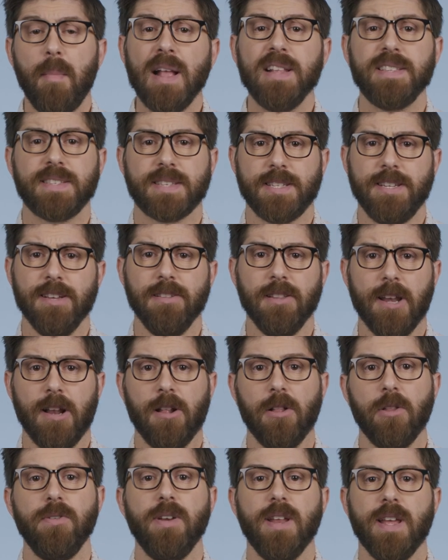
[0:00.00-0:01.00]
might still
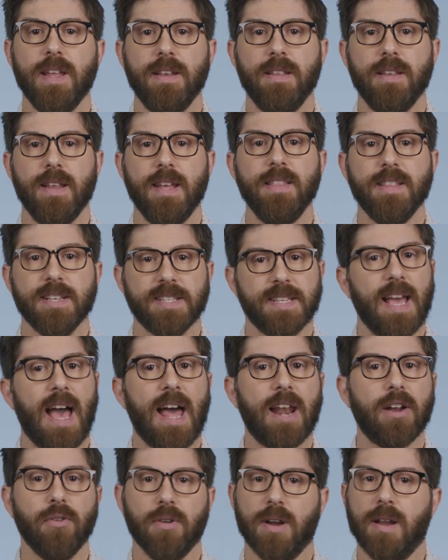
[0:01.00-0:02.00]
include it in this
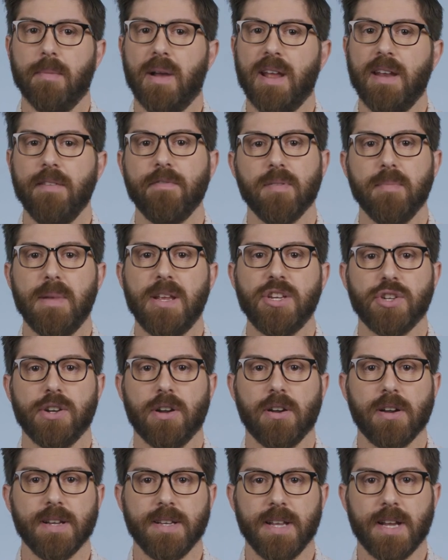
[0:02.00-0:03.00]
category in my information
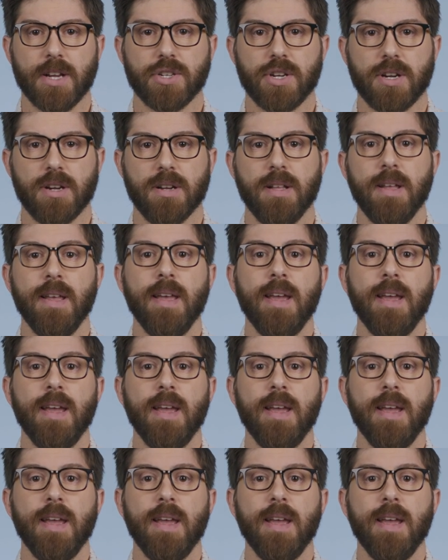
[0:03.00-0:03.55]
architecture,